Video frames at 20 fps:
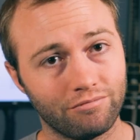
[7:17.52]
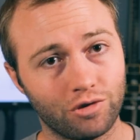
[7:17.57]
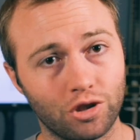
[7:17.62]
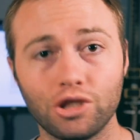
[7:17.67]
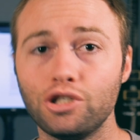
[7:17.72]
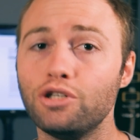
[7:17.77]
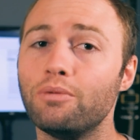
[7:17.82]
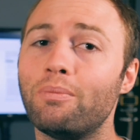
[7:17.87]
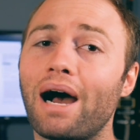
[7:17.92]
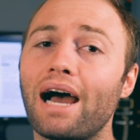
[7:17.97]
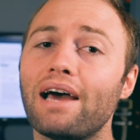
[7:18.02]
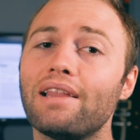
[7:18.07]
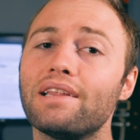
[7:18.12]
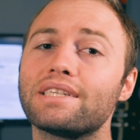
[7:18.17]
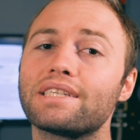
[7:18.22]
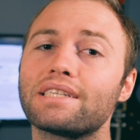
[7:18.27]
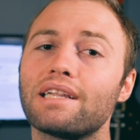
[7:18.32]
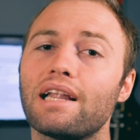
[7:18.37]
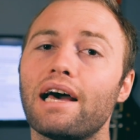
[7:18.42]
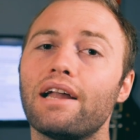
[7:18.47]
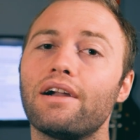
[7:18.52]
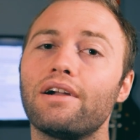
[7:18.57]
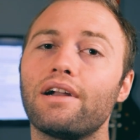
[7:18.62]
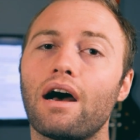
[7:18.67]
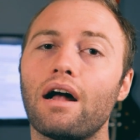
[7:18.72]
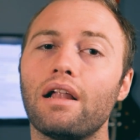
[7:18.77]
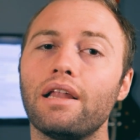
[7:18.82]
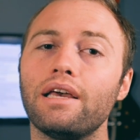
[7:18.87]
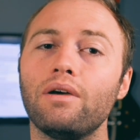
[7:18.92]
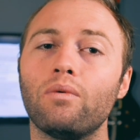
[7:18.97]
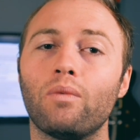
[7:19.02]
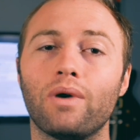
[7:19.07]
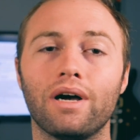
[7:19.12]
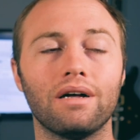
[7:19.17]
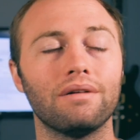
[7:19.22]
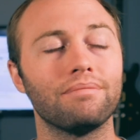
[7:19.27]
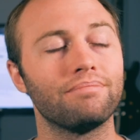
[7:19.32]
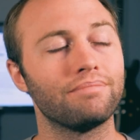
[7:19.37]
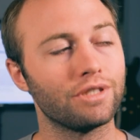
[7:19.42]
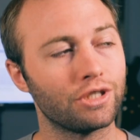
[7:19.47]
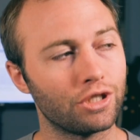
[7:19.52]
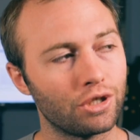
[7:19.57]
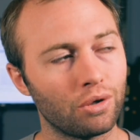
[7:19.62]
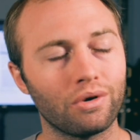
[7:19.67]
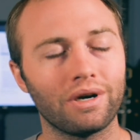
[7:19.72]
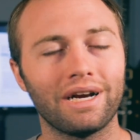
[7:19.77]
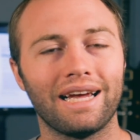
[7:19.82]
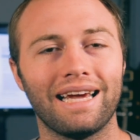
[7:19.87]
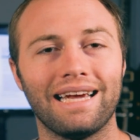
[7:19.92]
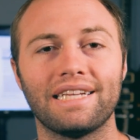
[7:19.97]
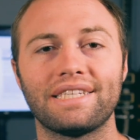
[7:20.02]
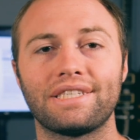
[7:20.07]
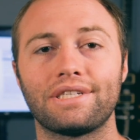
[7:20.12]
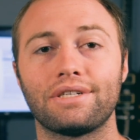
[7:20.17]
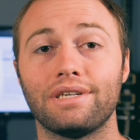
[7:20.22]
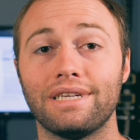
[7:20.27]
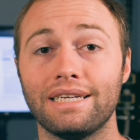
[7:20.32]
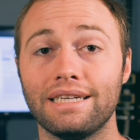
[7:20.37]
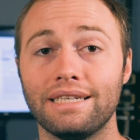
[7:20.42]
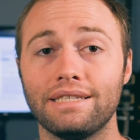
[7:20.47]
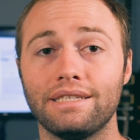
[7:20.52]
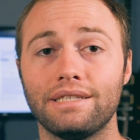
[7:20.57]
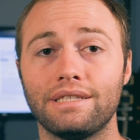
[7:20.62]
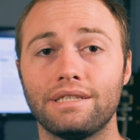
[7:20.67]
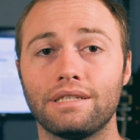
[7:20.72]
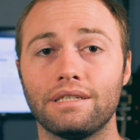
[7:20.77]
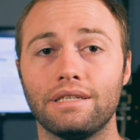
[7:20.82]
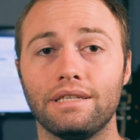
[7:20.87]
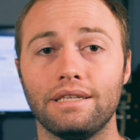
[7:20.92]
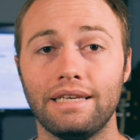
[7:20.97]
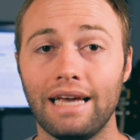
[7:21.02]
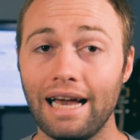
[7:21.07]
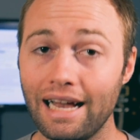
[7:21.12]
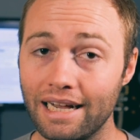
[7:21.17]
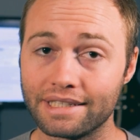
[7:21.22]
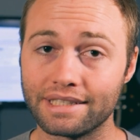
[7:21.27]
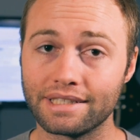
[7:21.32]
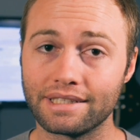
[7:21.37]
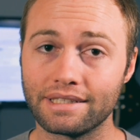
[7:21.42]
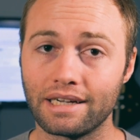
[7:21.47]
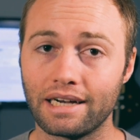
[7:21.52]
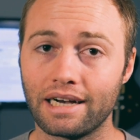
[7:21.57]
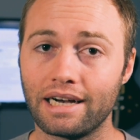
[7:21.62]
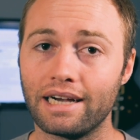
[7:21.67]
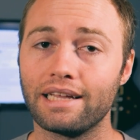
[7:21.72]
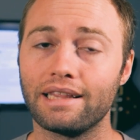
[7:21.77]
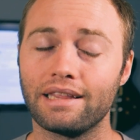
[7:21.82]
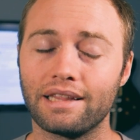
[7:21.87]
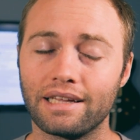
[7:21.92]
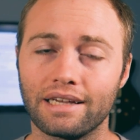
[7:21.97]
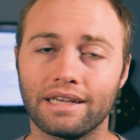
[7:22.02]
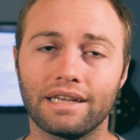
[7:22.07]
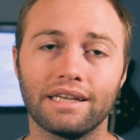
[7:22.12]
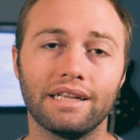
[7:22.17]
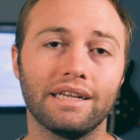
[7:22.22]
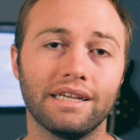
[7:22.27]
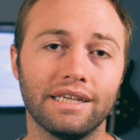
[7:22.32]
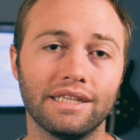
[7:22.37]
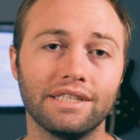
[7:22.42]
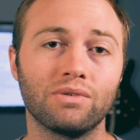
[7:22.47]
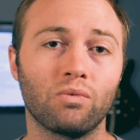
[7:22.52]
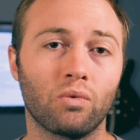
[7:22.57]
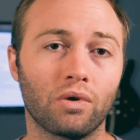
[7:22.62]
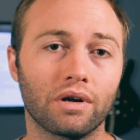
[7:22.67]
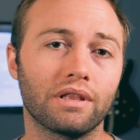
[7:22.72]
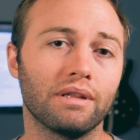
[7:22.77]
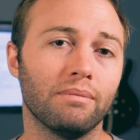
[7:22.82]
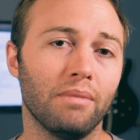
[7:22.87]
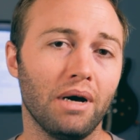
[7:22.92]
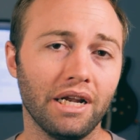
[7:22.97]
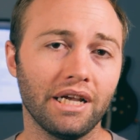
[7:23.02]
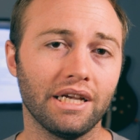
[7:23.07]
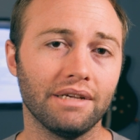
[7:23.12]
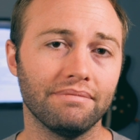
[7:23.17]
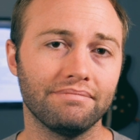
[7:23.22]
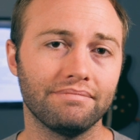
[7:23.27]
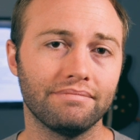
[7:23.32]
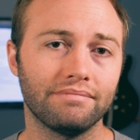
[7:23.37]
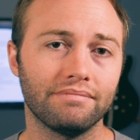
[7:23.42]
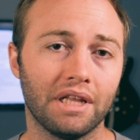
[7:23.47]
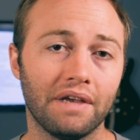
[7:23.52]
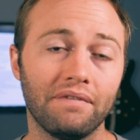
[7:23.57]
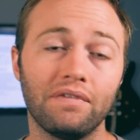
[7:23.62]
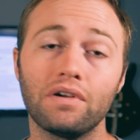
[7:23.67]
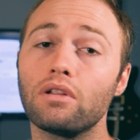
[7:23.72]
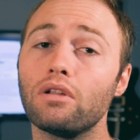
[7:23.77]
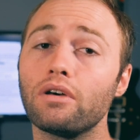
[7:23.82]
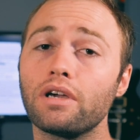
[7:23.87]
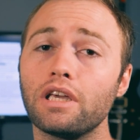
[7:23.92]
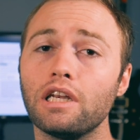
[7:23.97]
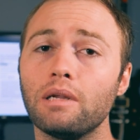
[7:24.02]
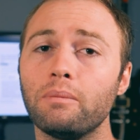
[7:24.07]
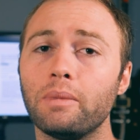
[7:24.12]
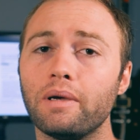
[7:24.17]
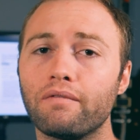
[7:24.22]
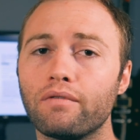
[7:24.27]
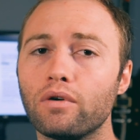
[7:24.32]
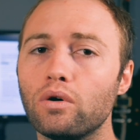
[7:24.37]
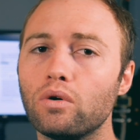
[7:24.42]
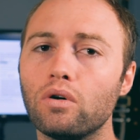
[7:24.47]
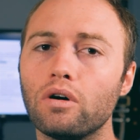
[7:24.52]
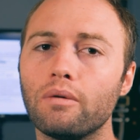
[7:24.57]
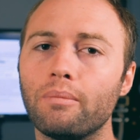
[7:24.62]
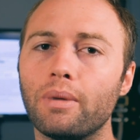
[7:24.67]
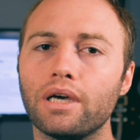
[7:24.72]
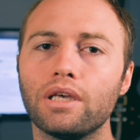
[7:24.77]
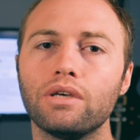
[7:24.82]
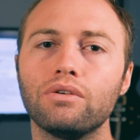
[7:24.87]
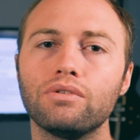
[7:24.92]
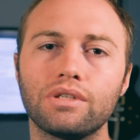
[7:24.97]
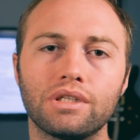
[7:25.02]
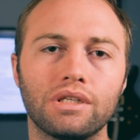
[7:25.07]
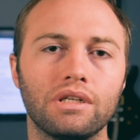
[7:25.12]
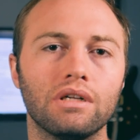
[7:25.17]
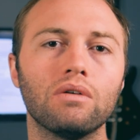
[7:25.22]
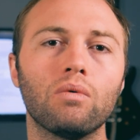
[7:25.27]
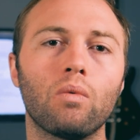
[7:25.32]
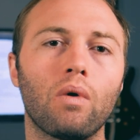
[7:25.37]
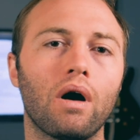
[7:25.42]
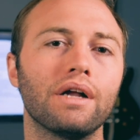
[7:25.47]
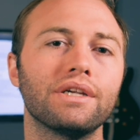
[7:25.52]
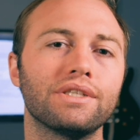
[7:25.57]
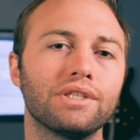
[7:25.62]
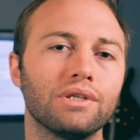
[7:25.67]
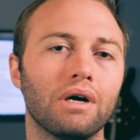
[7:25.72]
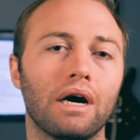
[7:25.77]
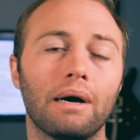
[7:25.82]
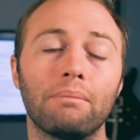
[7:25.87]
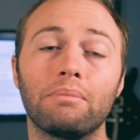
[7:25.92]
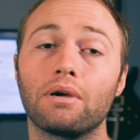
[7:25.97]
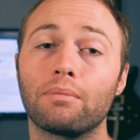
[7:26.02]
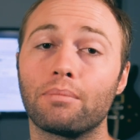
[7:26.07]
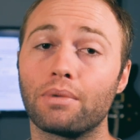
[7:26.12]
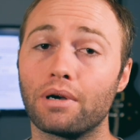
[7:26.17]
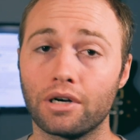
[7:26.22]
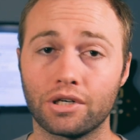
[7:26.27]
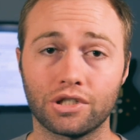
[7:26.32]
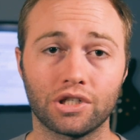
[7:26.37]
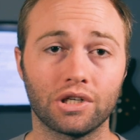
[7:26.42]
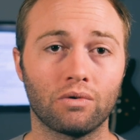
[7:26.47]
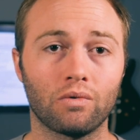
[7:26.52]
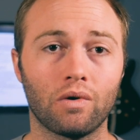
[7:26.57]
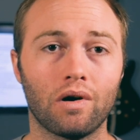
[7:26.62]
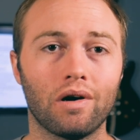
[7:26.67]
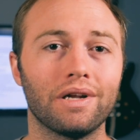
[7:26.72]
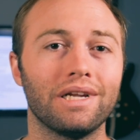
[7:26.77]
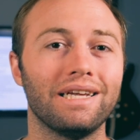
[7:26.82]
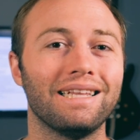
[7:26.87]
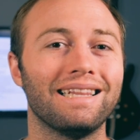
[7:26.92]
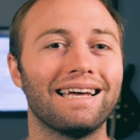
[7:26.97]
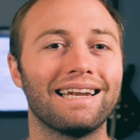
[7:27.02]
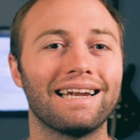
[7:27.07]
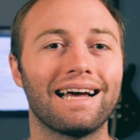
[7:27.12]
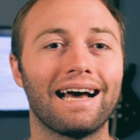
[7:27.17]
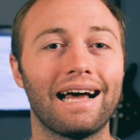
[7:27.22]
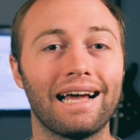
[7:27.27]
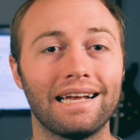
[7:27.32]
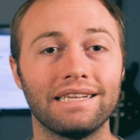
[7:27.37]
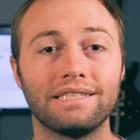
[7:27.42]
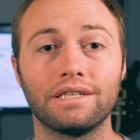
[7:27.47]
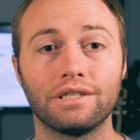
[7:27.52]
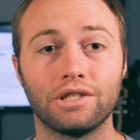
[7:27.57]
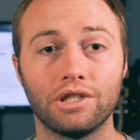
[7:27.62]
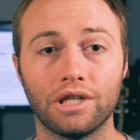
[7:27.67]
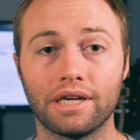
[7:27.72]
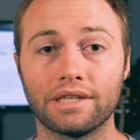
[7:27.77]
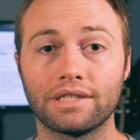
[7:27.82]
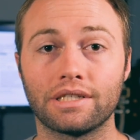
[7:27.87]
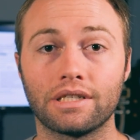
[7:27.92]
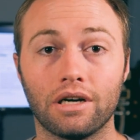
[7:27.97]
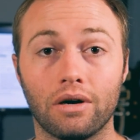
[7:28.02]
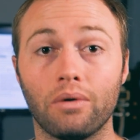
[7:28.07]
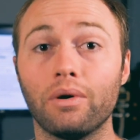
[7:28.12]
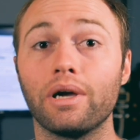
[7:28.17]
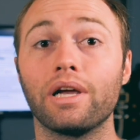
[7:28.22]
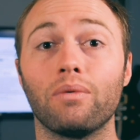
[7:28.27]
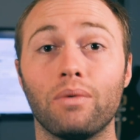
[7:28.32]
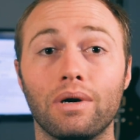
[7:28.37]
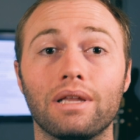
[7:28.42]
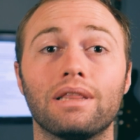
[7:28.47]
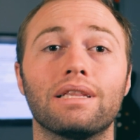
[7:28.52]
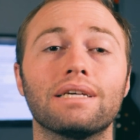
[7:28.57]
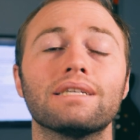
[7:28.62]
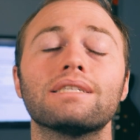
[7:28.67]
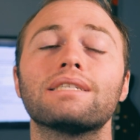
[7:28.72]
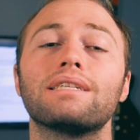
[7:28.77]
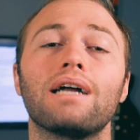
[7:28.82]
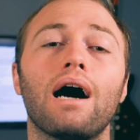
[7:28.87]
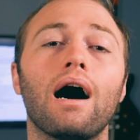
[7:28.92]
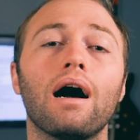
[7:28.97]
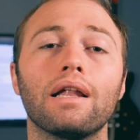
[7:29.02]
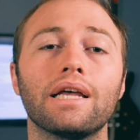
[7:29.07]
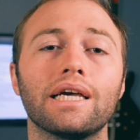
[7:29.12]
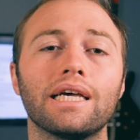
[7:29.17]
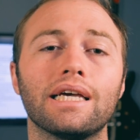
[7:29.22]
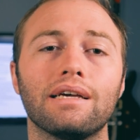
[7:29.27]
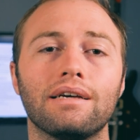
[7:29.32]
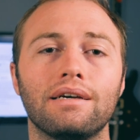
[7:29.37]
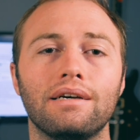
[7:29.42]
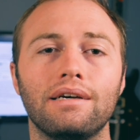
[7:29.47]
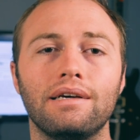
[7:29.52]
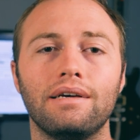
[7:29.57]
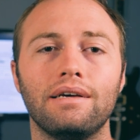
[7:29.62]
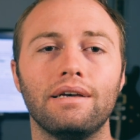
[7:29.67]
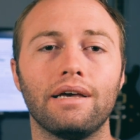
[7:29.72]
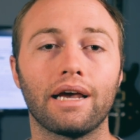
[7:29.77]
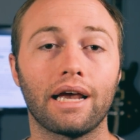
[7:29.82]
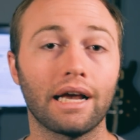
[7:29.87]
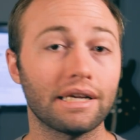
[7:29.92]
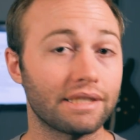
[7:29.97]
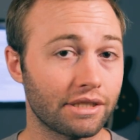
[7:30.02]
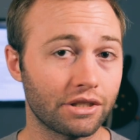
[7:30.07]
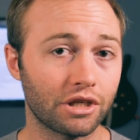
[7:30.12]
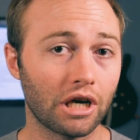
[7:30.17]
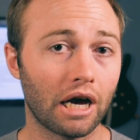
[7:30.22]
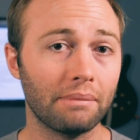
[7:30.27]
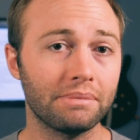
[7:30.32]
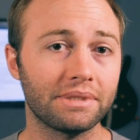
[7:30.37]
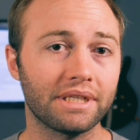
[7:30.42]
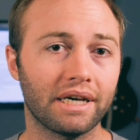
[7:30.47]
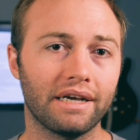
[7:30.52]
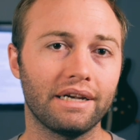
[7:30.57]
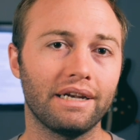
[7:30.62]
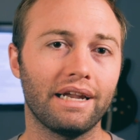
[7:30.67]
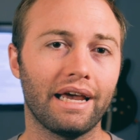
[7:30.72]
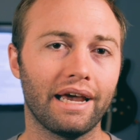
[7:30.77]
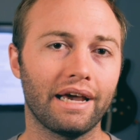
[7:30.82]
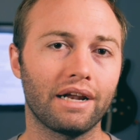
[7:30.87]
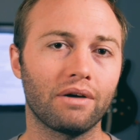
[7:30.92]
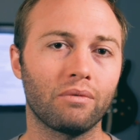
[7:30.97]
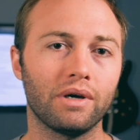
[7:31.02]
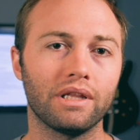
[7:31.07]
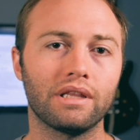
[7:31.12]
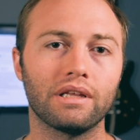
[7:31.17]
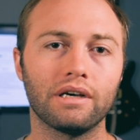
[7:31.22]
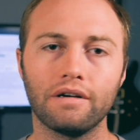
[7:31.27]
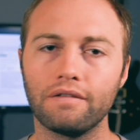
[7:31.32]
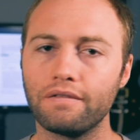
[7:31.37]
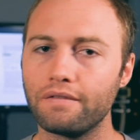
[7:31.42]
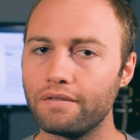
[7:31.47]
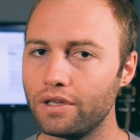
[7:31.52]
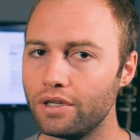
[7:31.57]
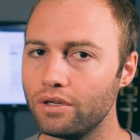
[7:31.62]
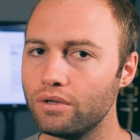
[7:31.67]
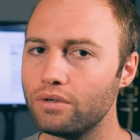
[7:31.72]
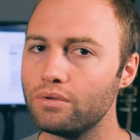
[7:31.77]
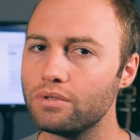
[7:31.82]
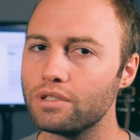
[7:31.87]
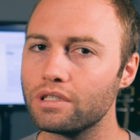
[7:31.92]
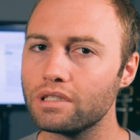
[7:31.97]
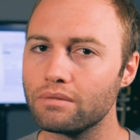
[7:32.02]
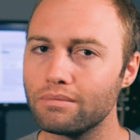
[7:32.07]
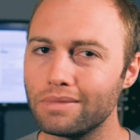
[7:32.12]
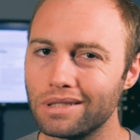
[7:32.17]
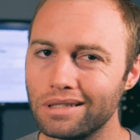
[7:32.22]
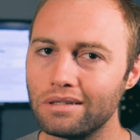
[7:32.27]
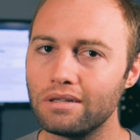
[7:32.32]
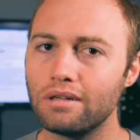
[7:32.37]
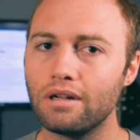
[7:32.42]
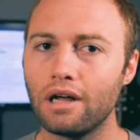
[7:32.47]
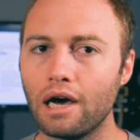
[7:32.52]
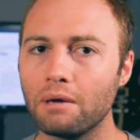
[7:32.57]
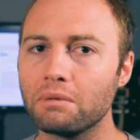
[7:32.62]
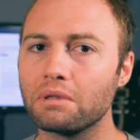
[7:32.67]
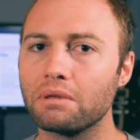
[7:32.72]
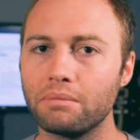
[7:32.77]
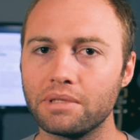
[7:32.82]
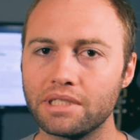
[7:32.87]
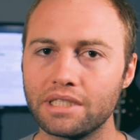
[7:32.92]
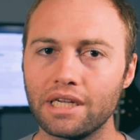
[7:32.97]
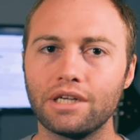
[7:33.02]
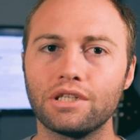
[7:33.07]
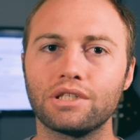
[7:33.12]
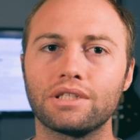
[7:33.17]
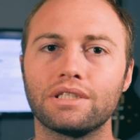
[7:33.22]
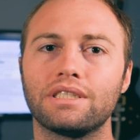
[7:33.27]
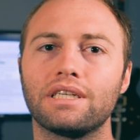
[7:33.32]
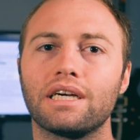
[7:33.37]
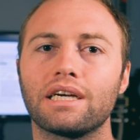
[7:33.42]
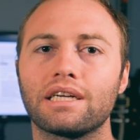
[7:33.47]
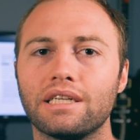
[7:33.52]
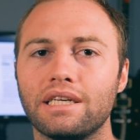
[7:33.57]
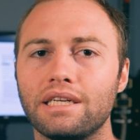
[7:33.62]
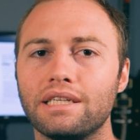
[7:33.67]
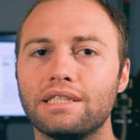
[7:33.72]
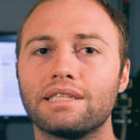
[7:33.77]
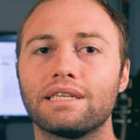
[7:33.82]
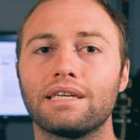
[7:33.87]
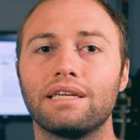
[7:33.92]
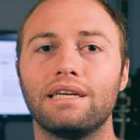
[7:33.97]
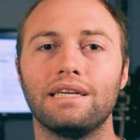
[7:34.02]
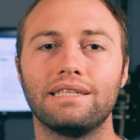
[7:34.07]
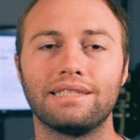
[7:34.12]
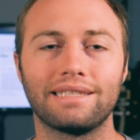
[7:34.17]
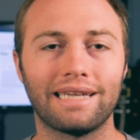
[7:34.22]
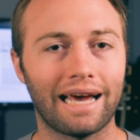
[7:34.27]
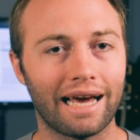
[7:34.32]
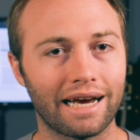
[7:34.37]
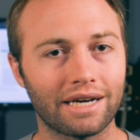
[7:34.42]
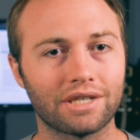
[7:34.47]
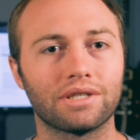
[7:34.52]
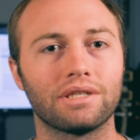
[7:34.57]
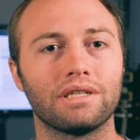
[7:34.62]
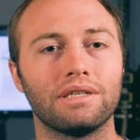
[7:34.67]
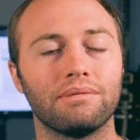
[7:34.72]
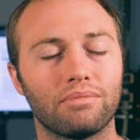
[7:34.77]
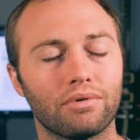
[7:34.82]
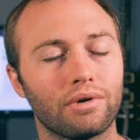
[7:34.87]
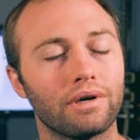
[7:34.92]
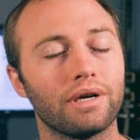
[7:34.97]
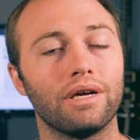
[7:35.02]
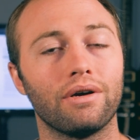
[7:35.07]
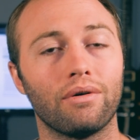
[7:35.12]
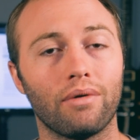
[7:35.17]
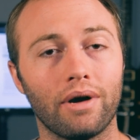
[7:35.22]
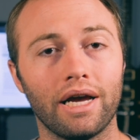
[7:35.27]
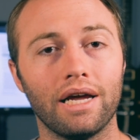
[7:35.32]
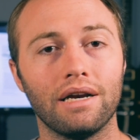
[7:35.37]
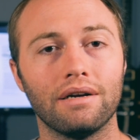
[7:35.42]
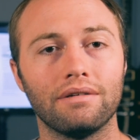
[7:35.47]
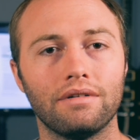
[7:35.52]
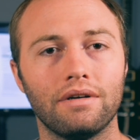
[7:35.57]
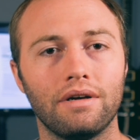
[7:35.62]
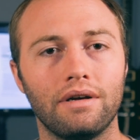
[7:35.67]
should you buy this slider Dolly? Well, the short answer is yes, I think it is worth the money. If you're looking to be frugal but you still want to up your production quality, then I suggest going with this Dolly. It gets the job done, and with a few small optimization techniques, it's actually pretty great.